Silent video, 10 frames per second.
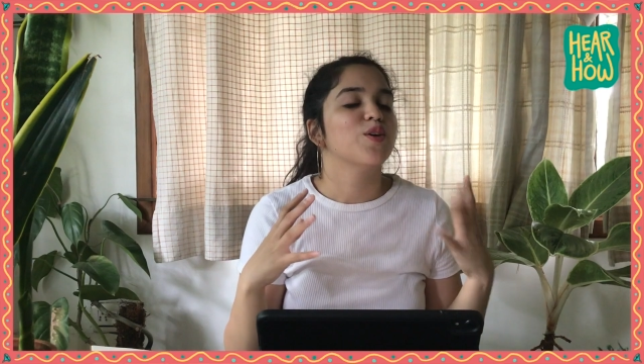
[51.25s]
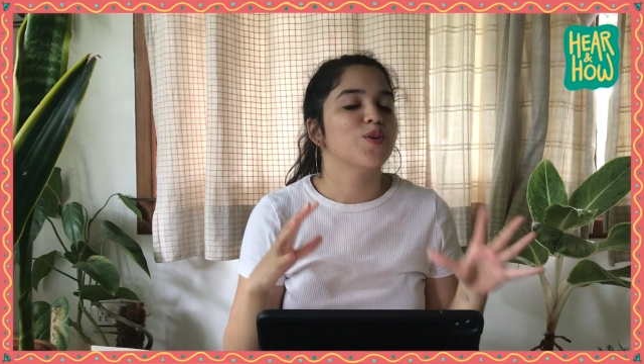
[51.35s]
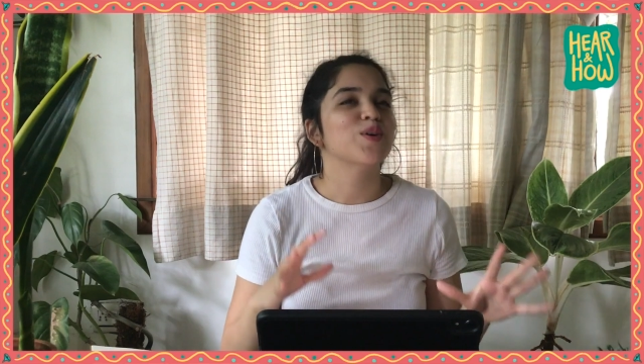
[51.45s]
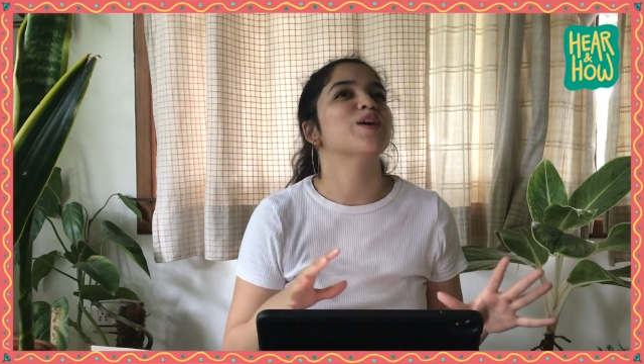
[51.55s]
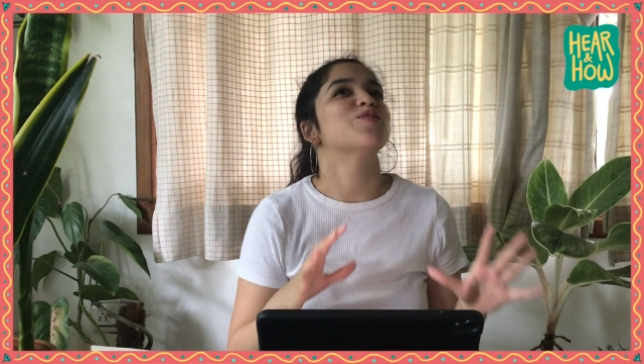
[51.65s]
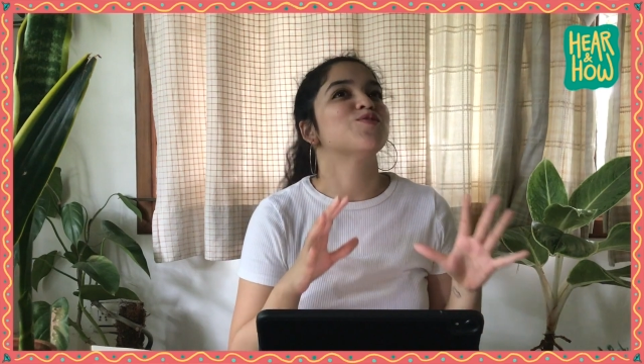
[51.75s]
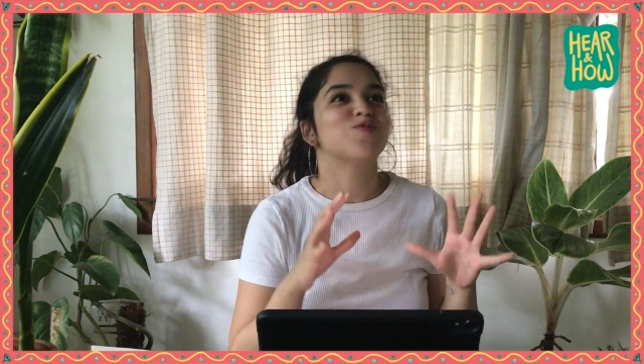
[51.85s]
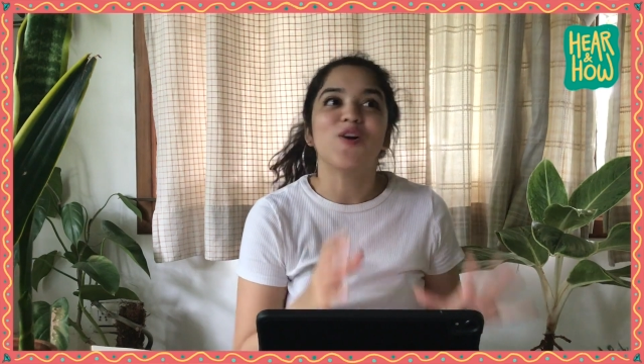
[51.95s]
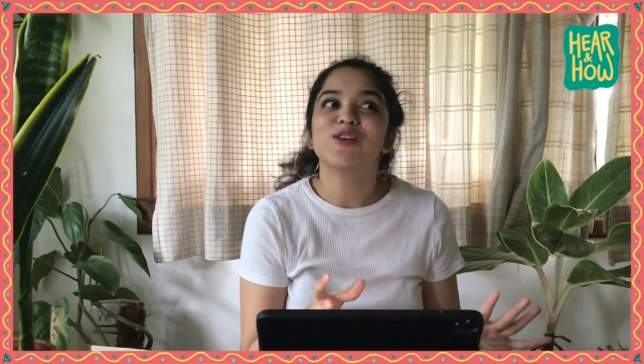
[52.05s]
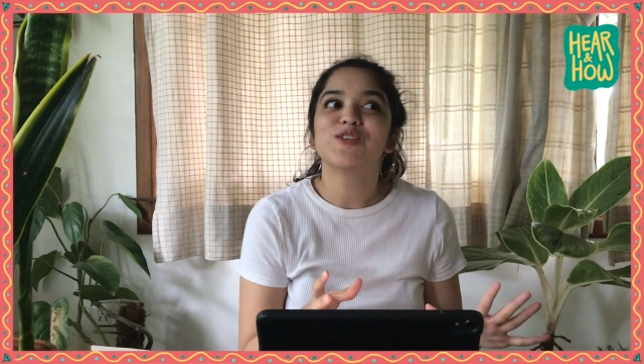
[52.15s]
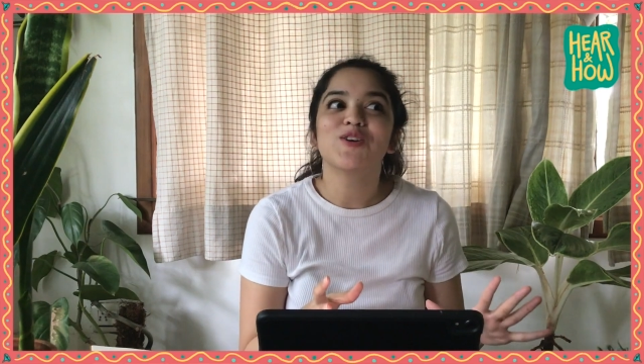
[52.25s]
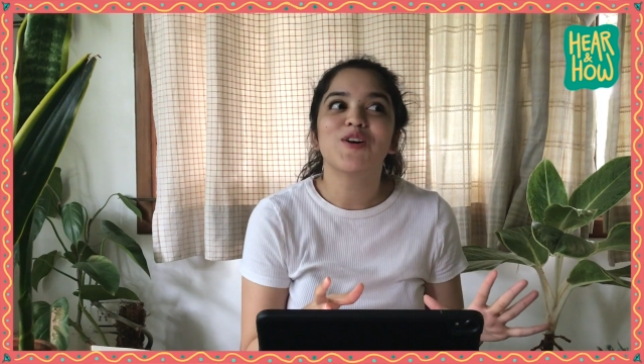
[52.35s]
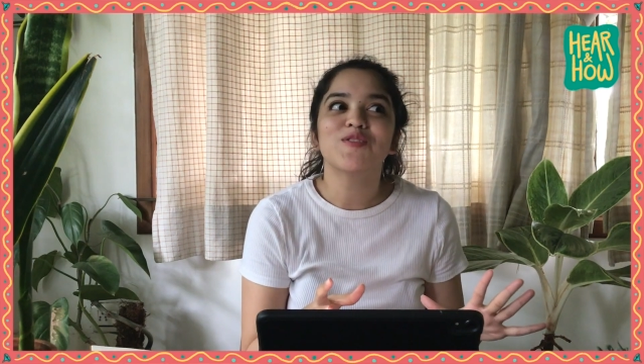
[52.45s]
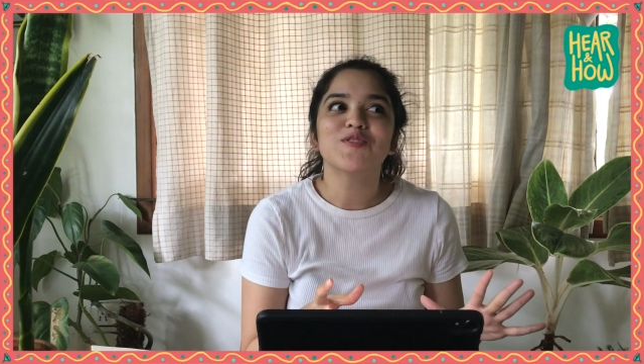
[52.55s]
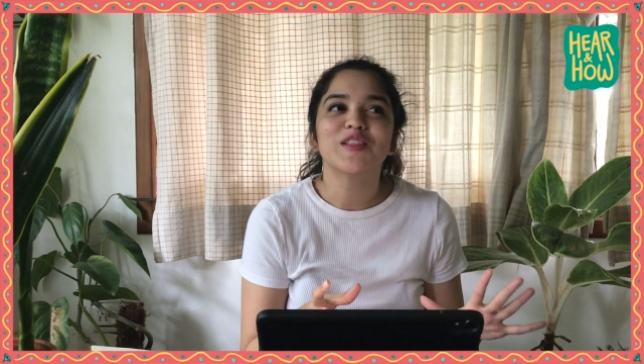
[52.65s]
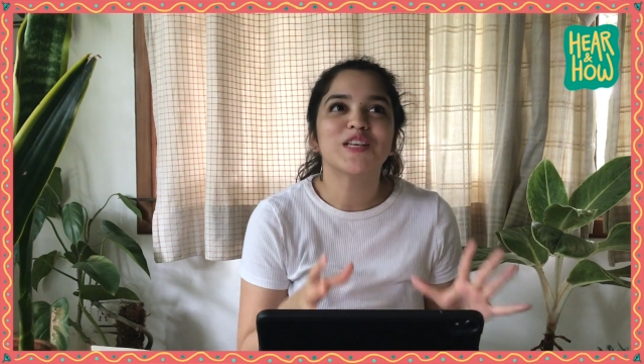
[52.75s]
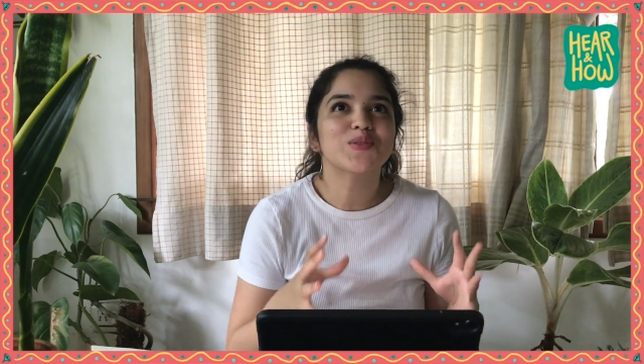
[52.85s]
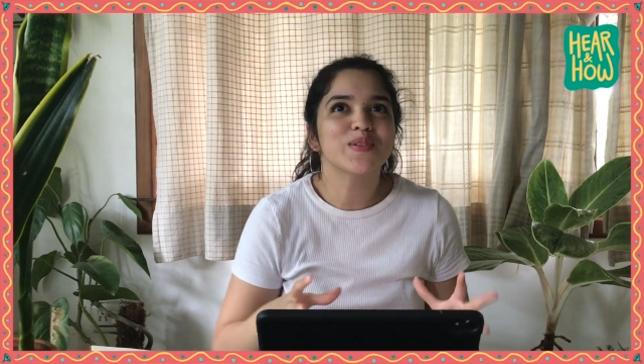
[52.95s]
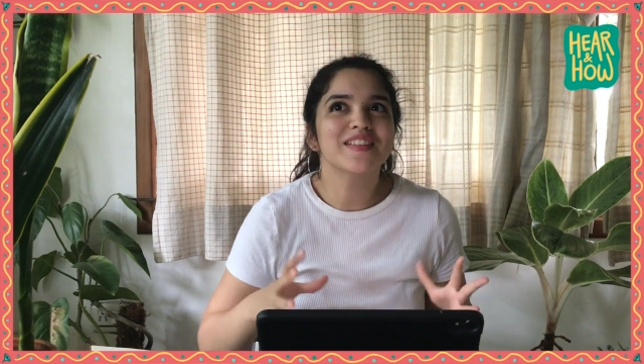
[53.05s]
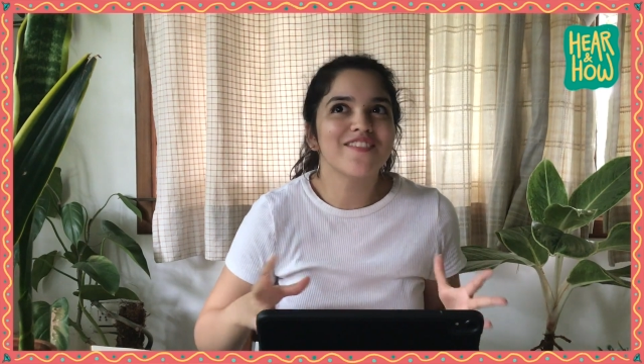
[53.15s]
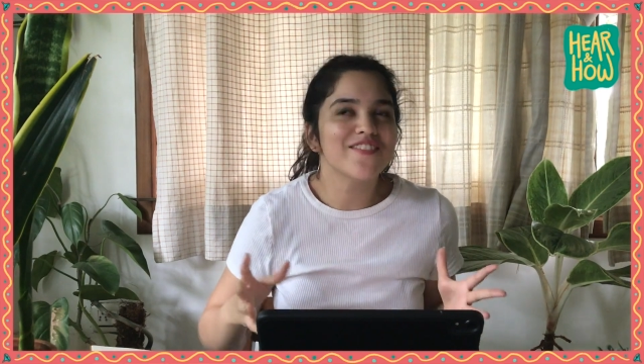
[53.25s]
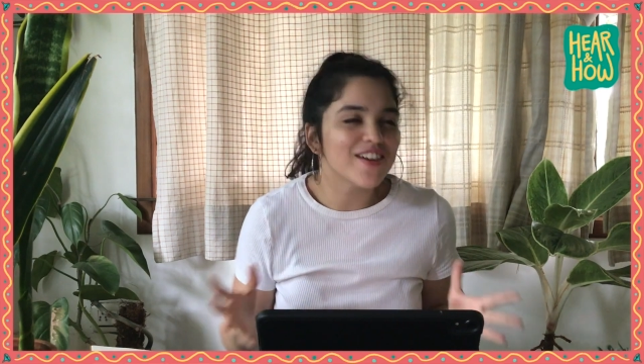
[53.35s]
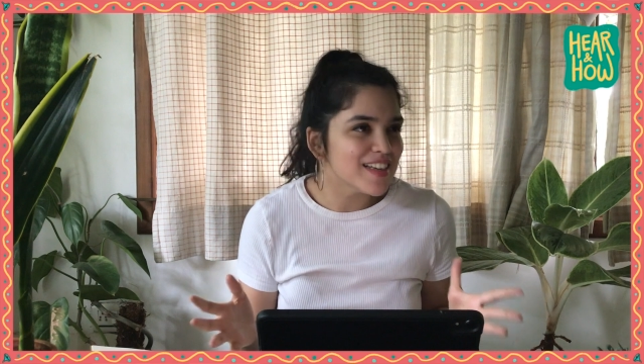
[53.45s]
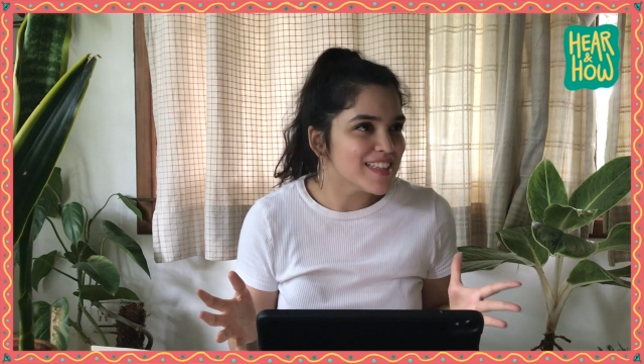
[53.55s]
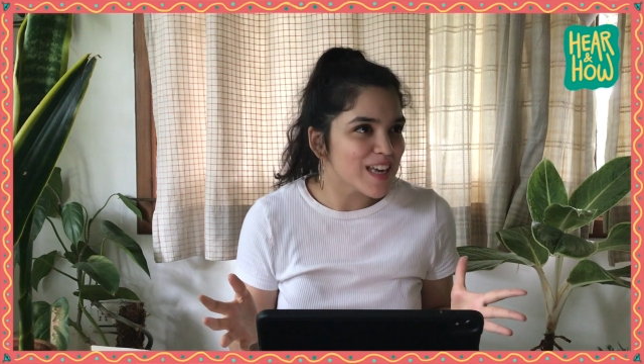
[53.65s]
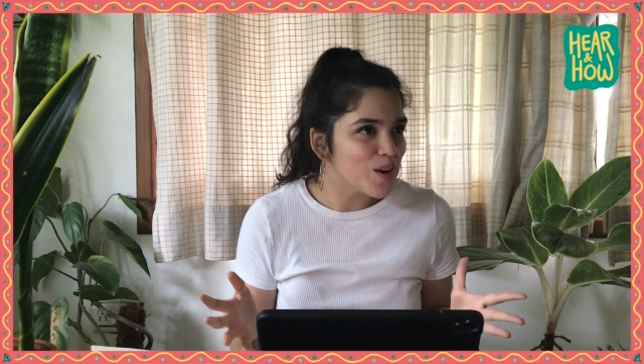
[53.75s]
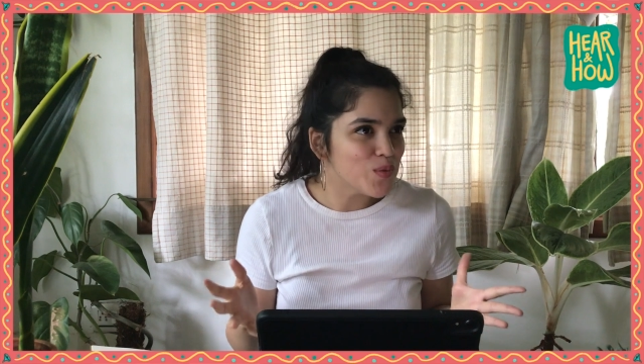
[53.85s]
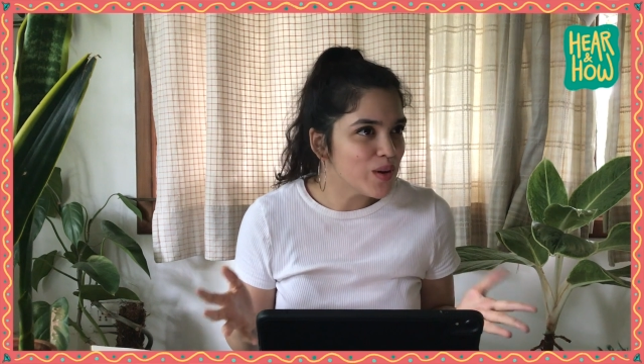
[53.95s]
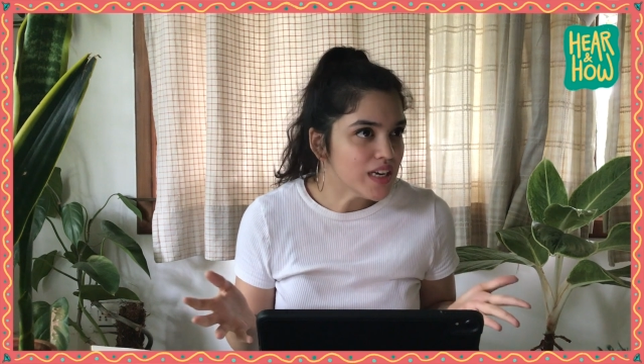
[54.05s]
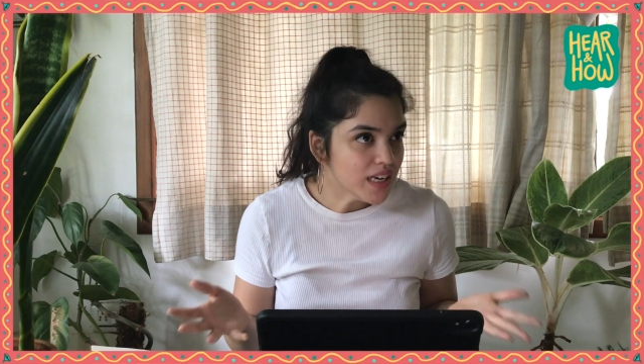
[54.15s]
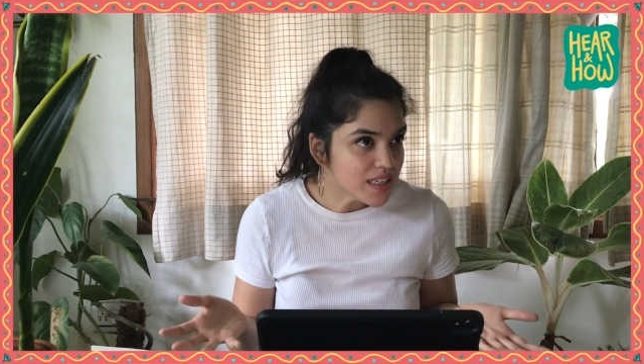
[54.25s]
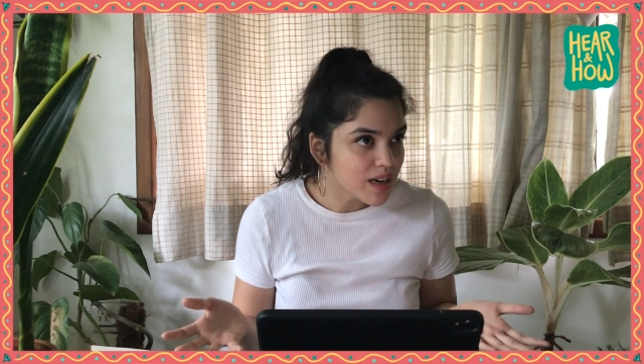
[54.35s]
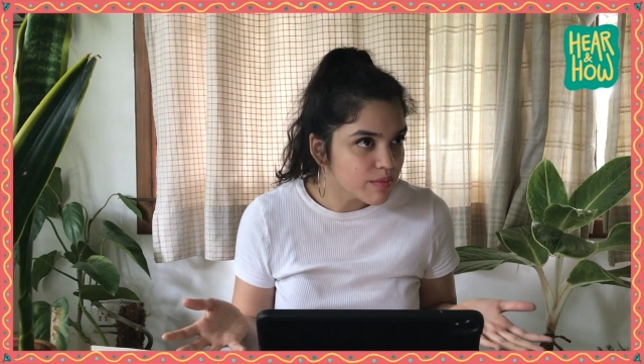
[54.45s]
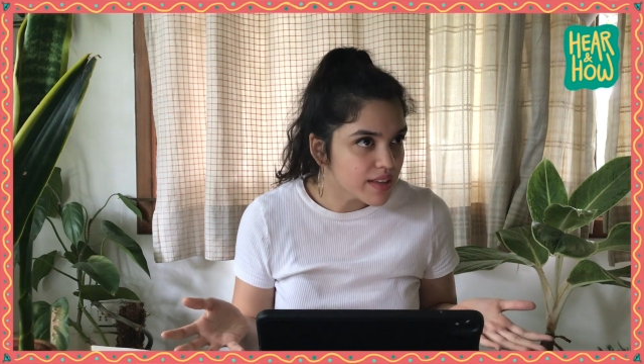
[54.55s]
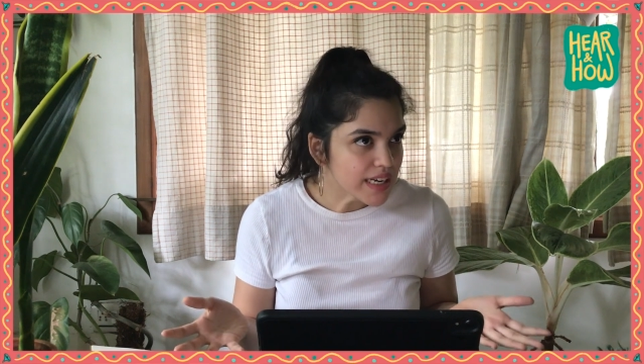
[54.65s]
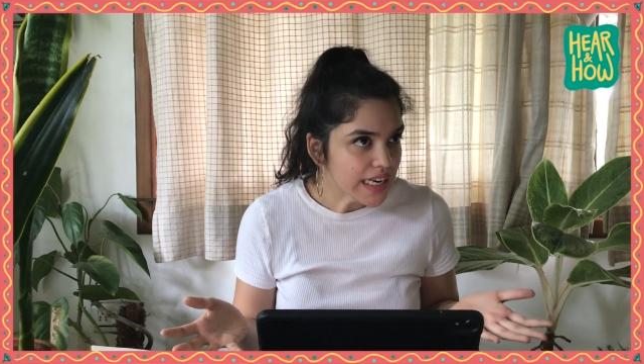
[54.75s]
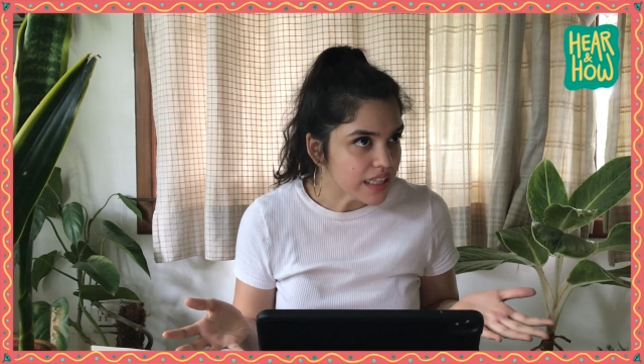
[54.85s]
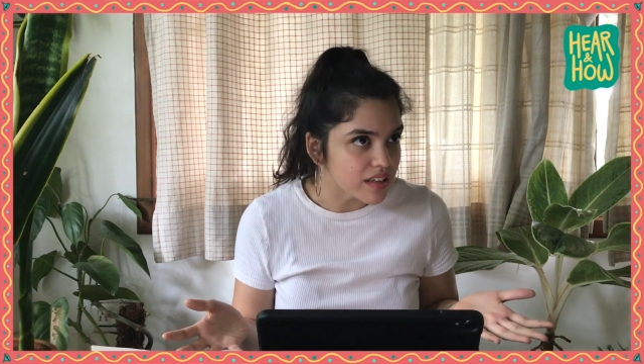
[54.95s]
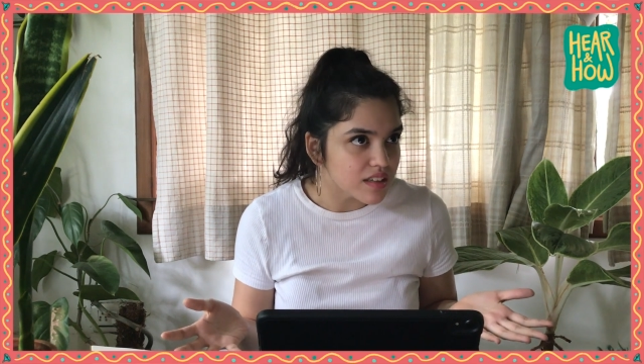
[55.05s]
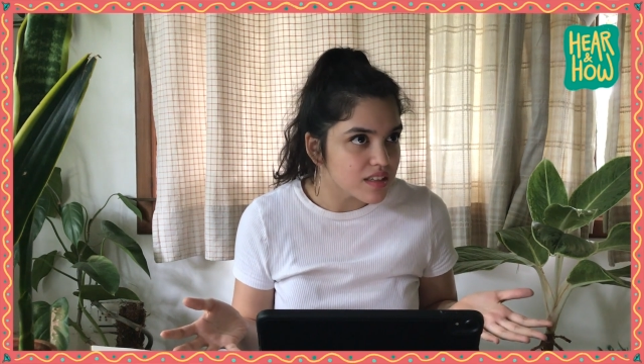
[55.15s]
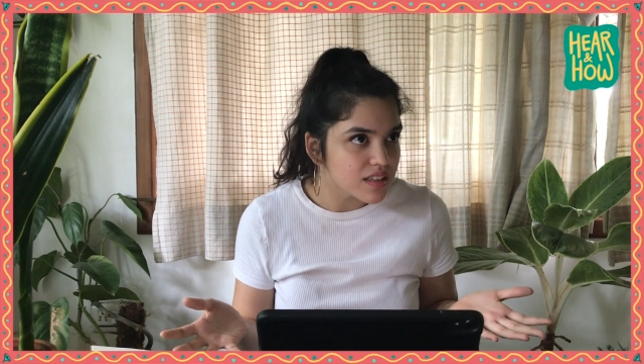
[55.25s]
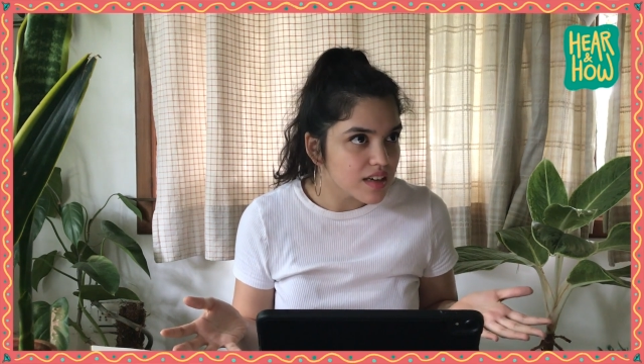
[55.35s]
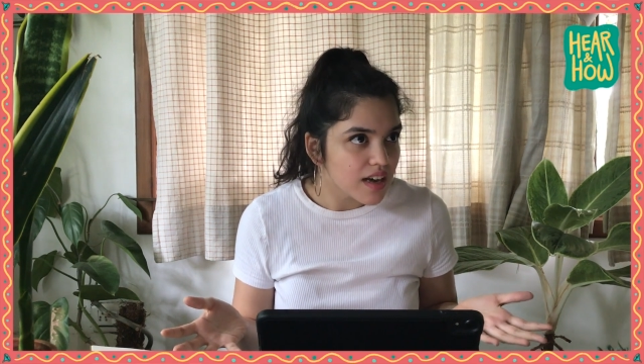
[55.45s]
Okay, first off, this was the first time we did something like this.